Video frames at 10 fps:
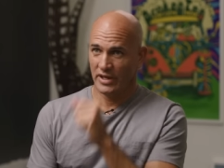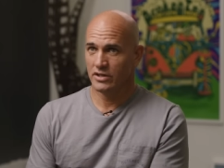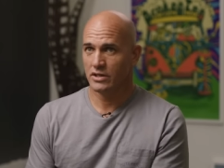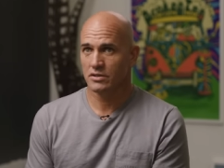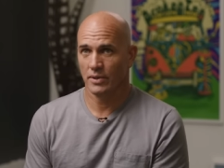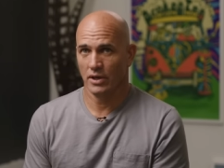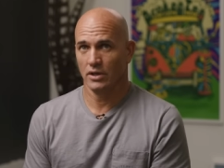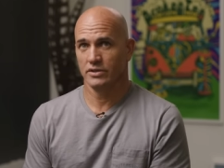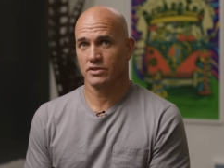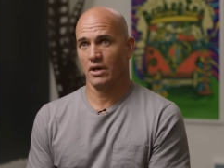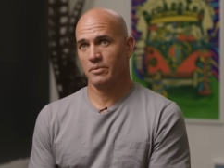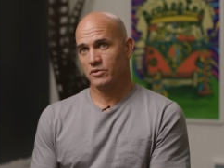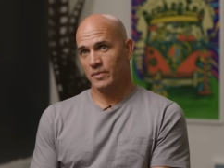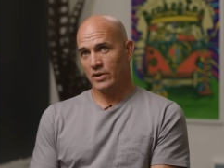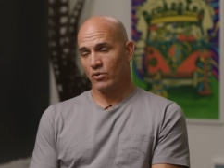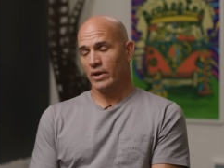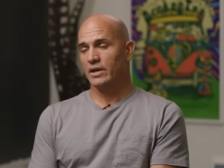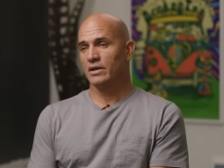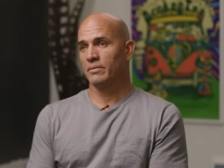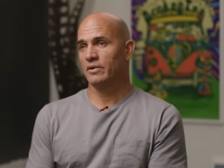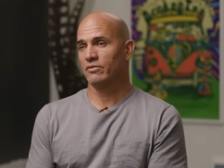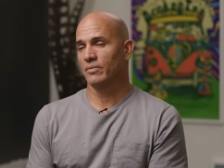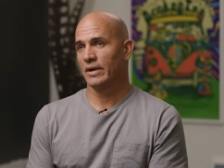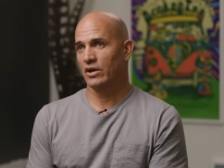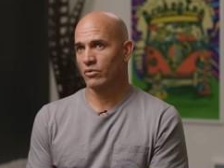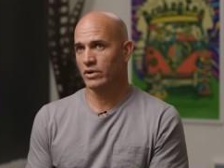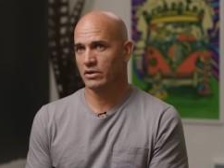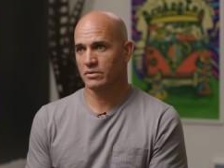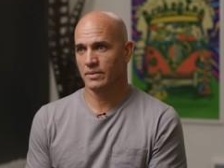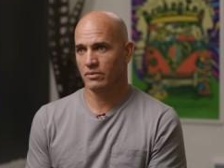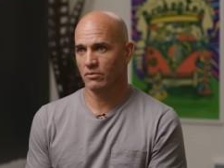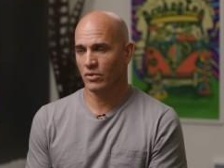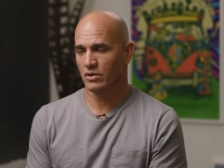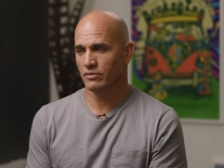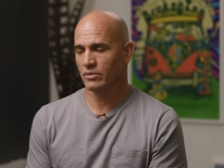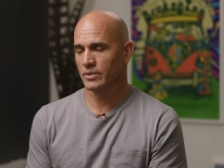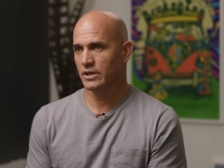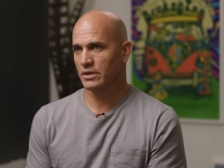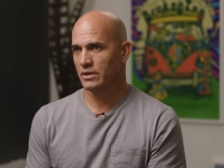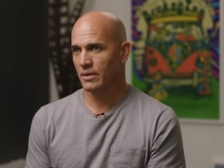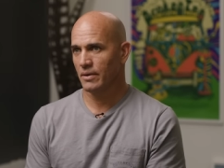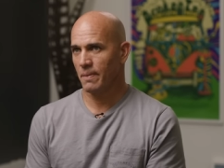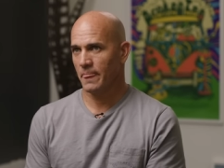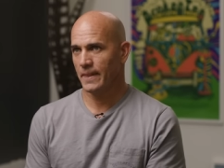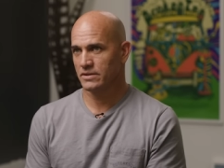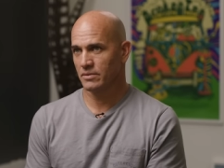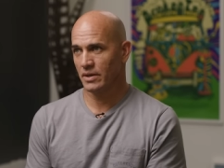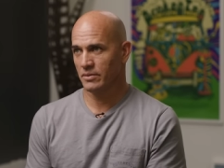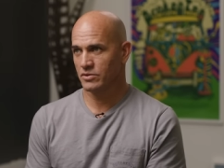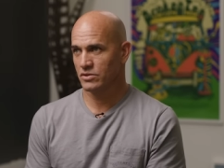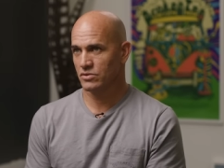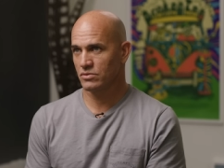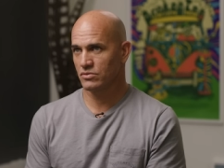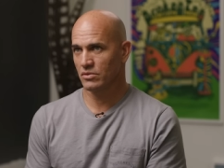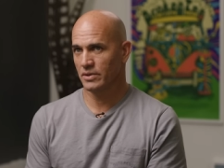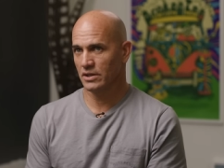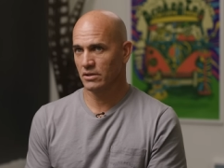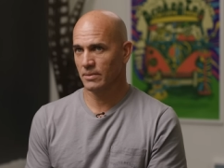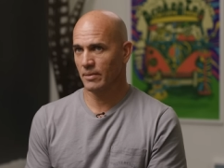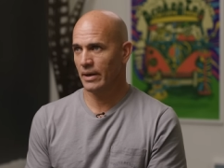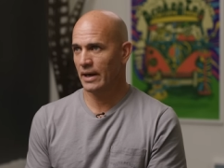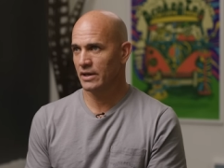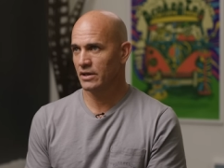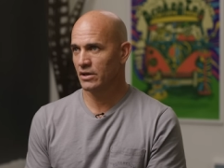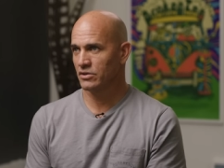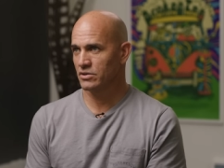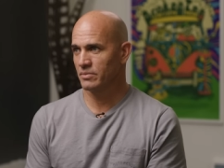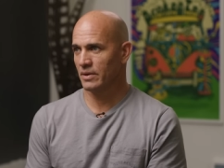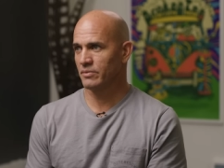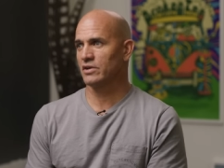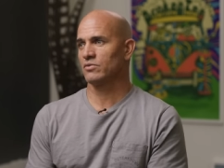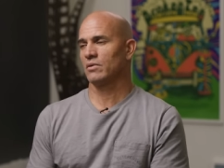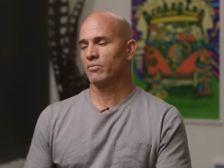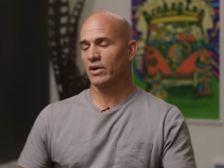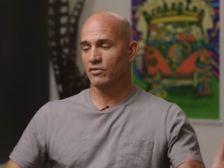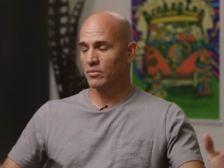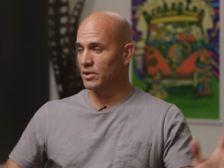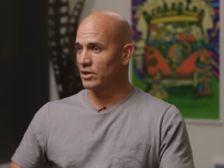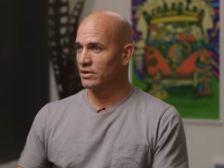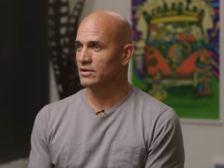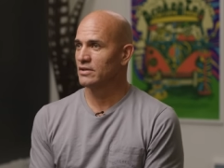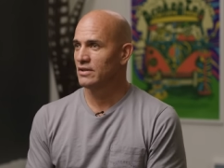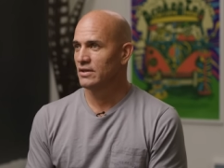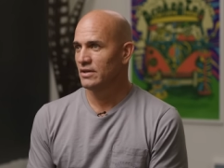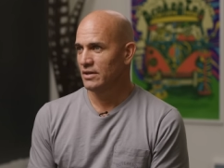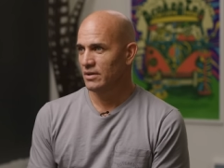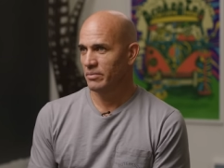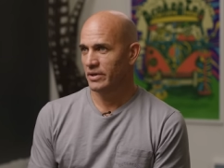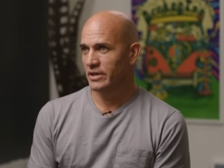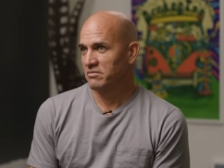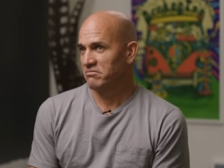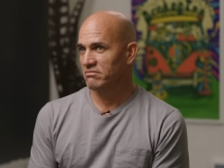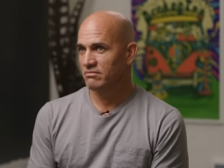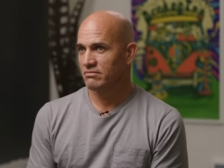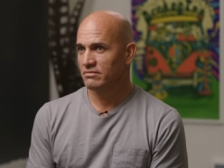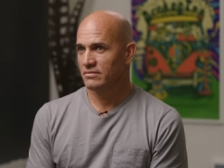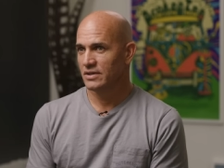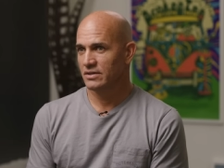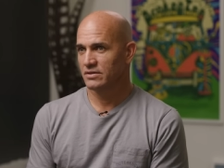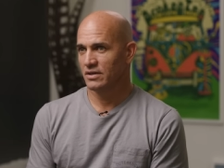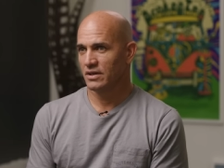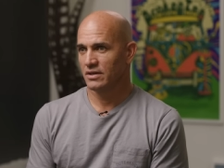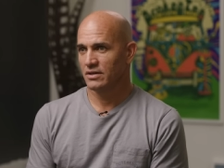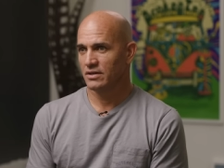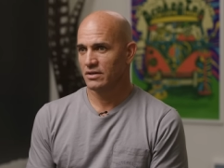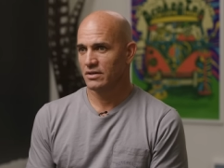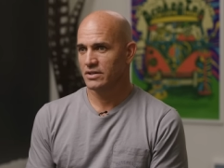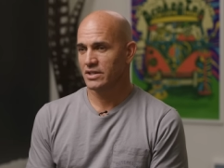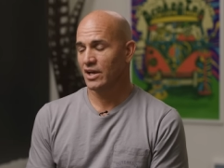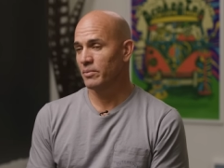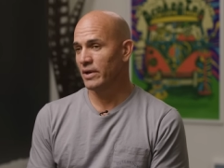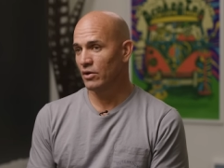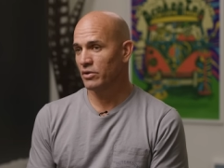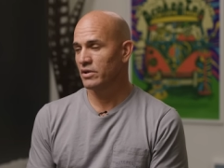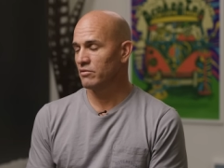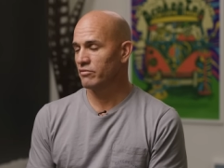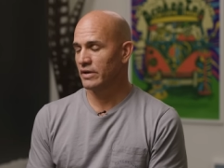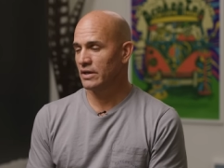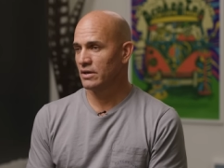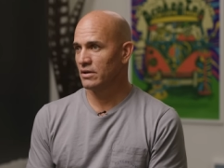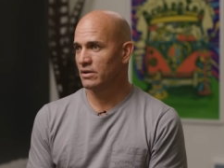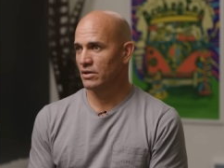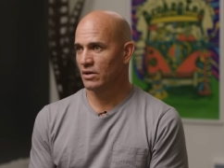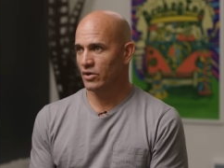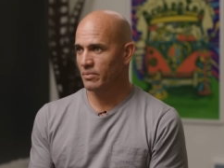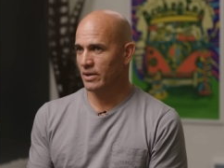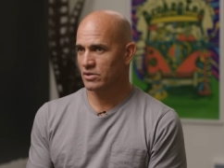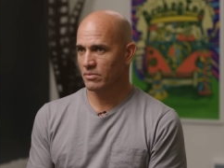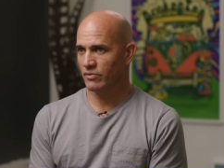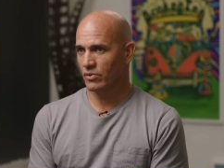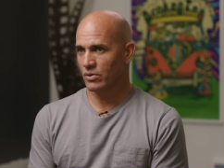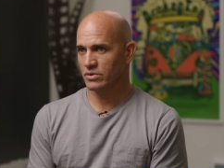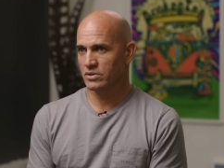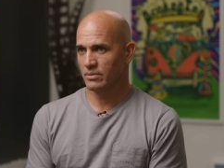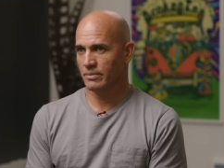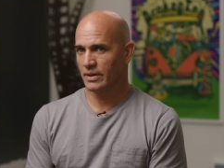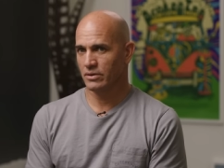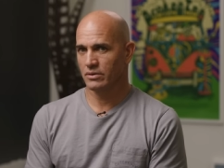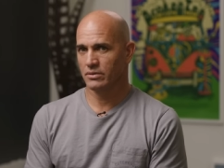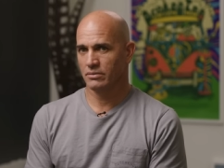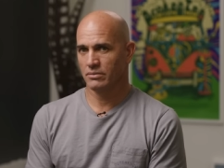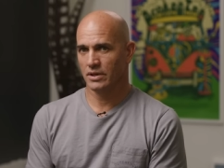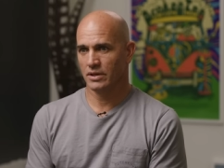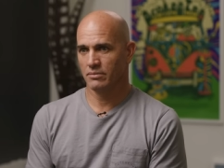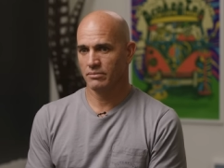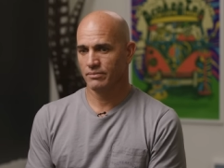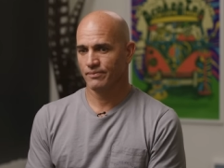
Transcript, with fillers: being disciplined all this time has been great. I mean, for my career, it's been wonderful, but sometimes it's driven me a little bit mad. You know, sometimes I just want to break from it all. Yeah. But it's, uh, it's kept me healthy and fit. And, you know, you mentioned before something about, um,